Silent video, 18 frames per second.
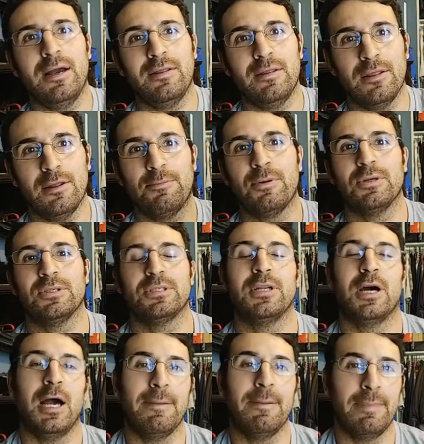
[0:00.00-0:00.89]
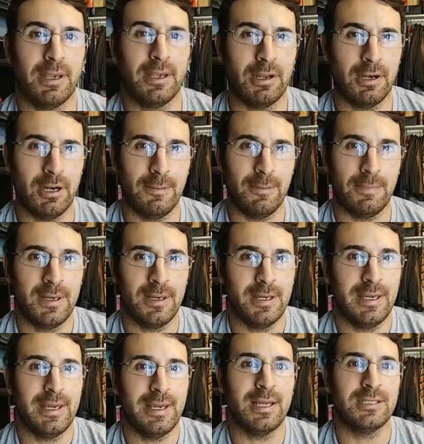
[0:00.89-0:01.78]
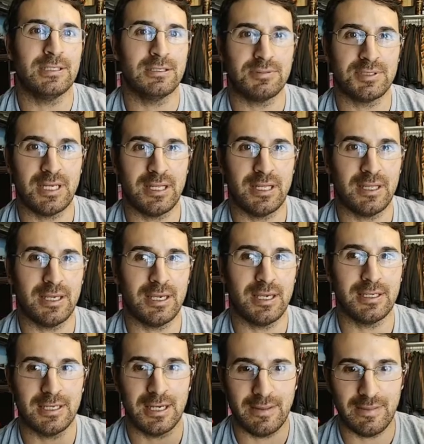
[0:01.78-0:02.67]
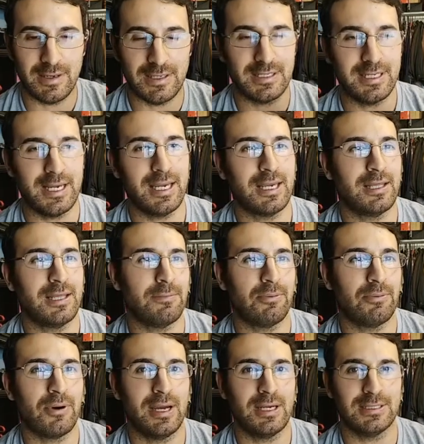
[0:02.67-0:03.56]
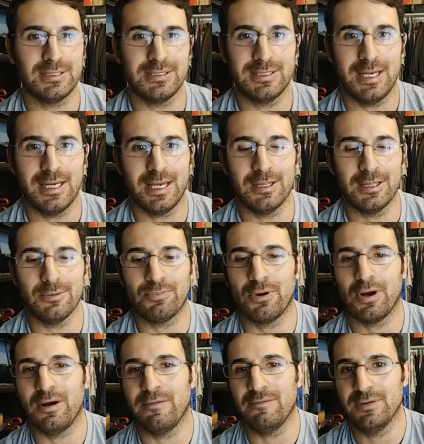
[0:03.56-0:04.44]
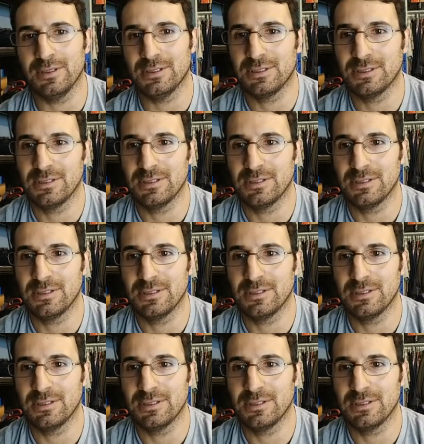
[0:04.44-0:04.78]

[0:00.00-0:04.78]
and the person hyping it up ends up selling it and then tanking the price and taking the profits